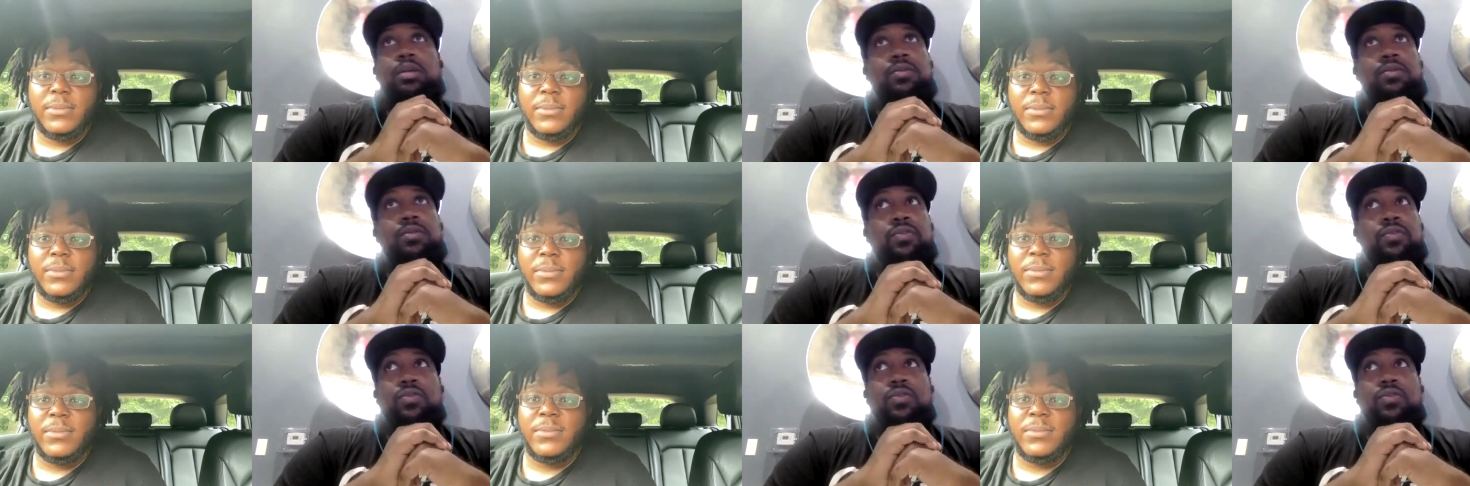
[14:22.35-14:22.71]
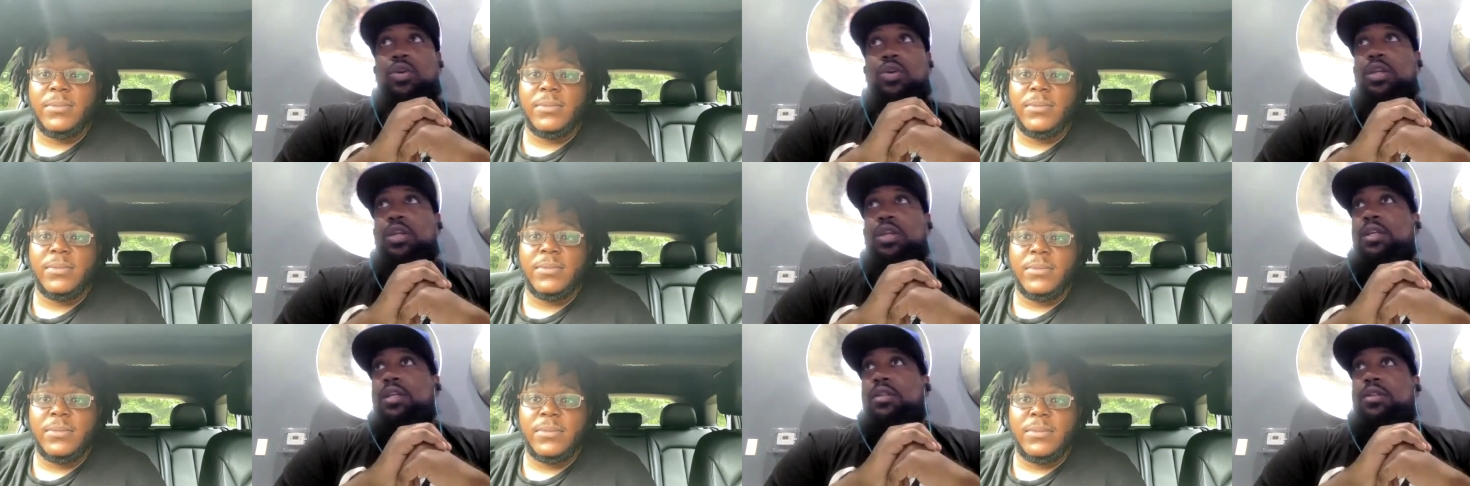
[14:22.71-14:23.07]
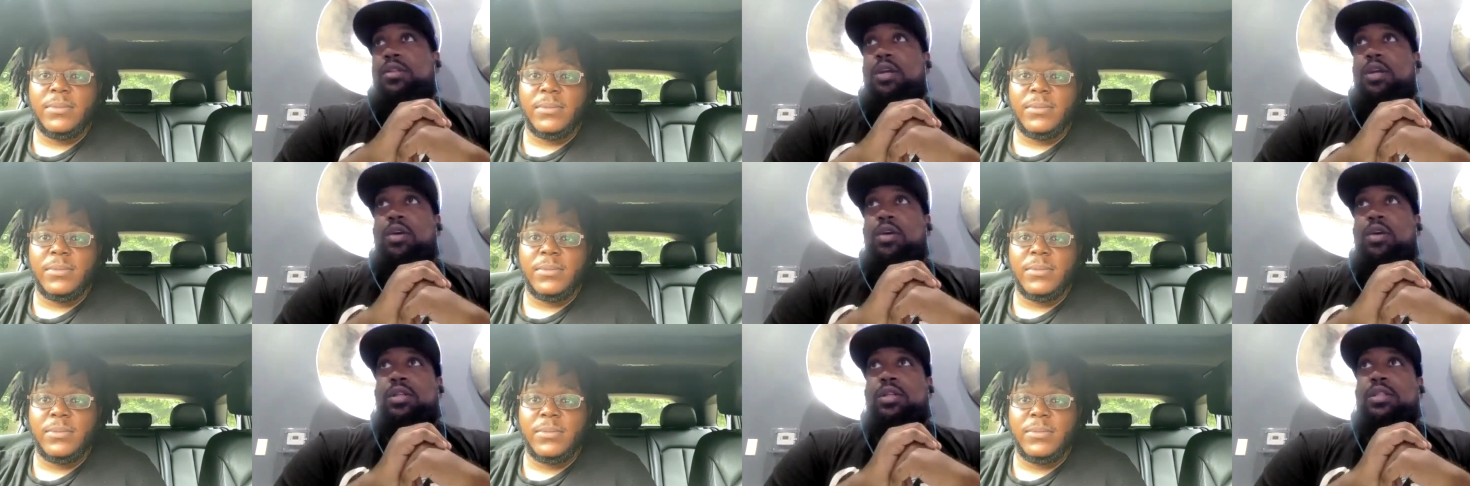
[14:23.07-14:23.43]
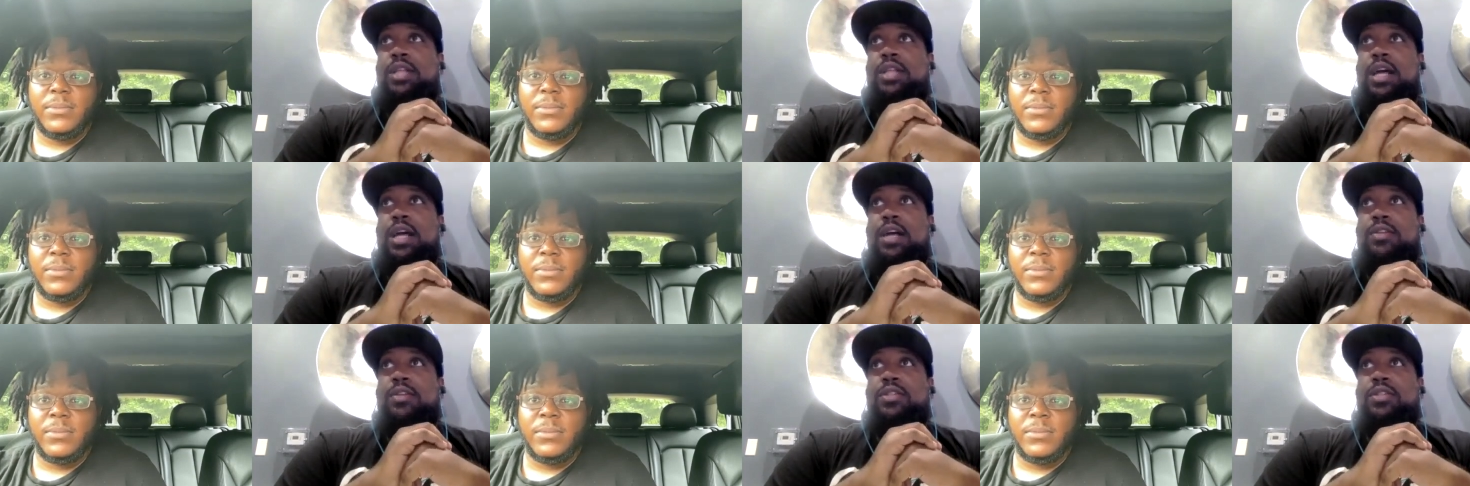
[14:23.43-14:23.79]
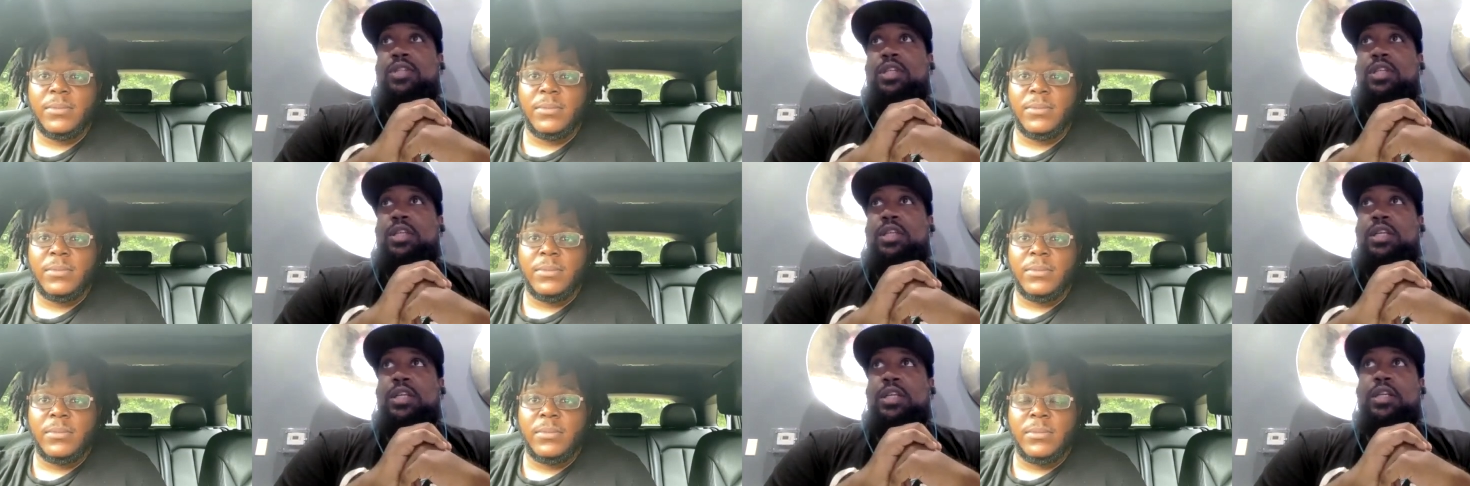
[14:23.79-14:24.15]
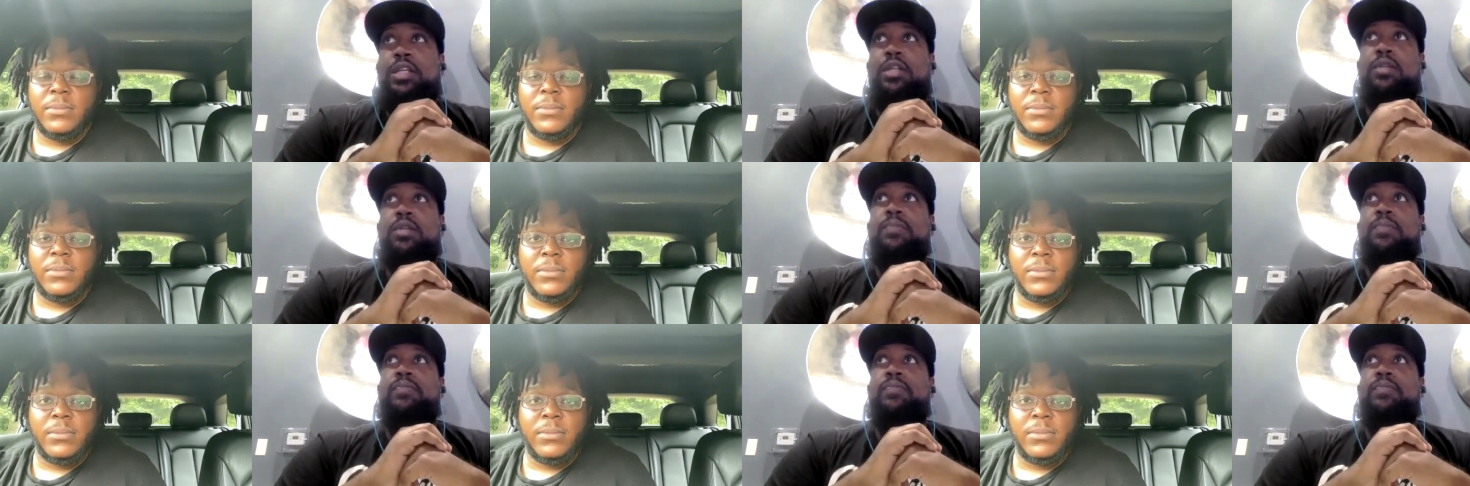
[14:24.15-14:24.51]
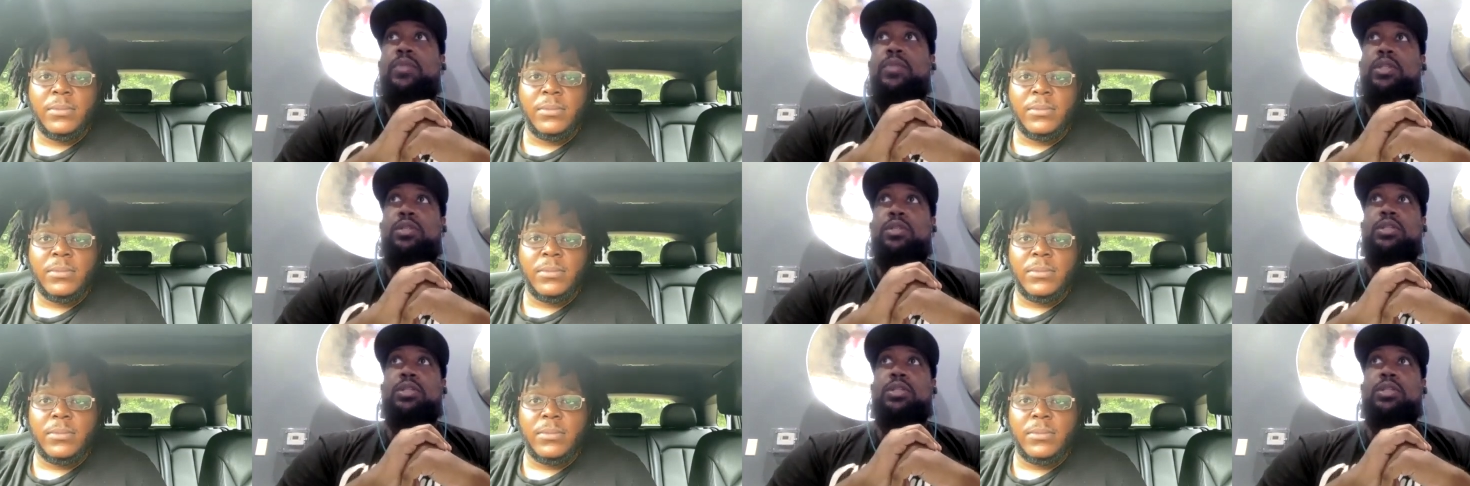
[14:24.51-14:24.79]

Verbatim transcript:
Speaker 1: 40, 30,000 a year.